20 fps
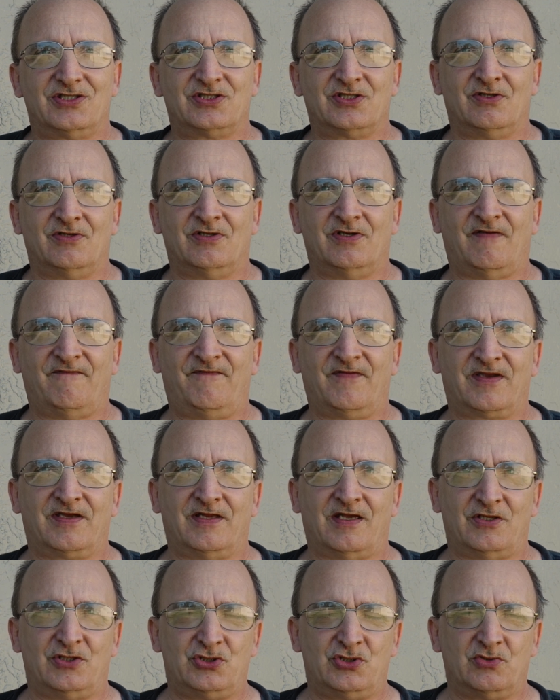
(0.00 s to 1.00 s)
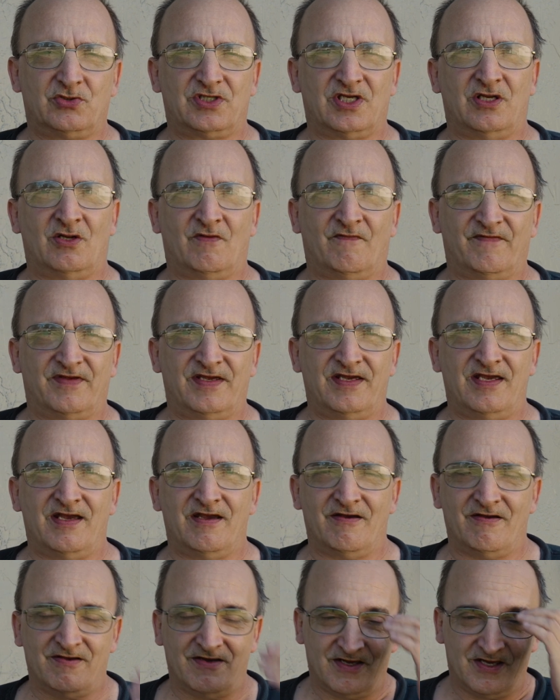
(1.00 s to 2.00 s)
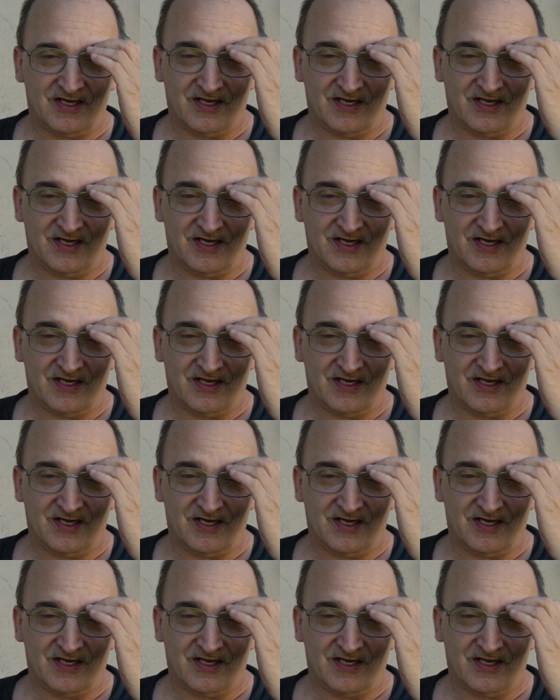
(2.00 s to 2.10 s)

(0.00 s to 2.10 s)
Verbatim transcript: so I figured I'd shoot that over here.